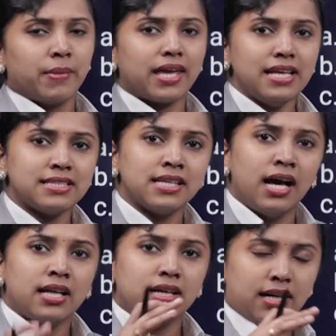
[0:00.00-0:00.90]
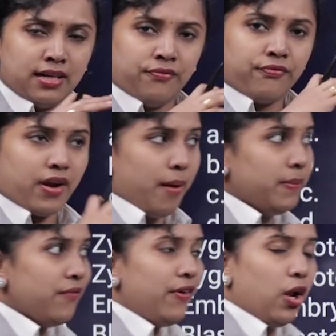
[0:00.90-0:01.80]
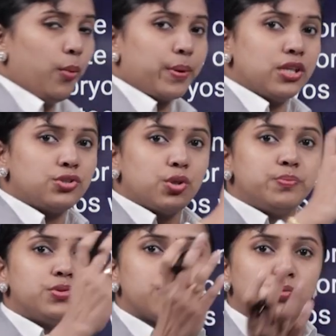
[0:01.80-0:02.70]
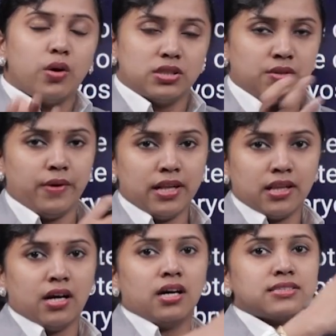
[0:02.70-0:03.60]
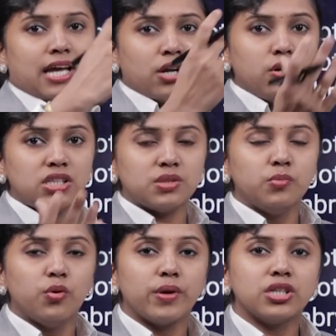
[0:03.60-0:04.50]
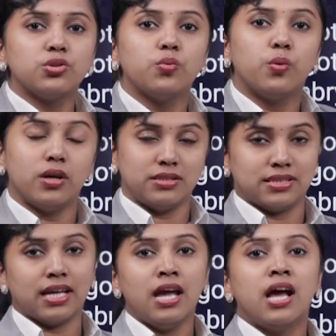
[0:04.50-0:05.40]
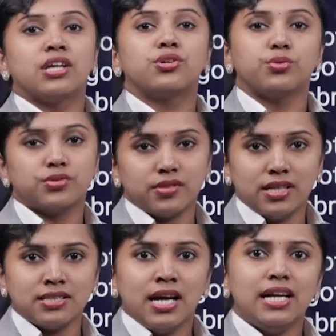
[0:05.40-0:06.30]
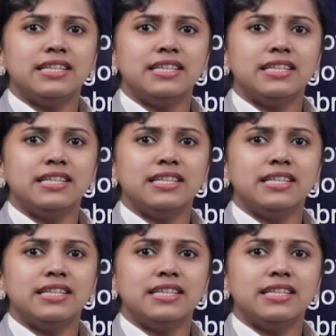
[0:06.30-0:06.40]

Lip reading: Because from the fallopian tube towards, when the zygote is moving towards the uterus,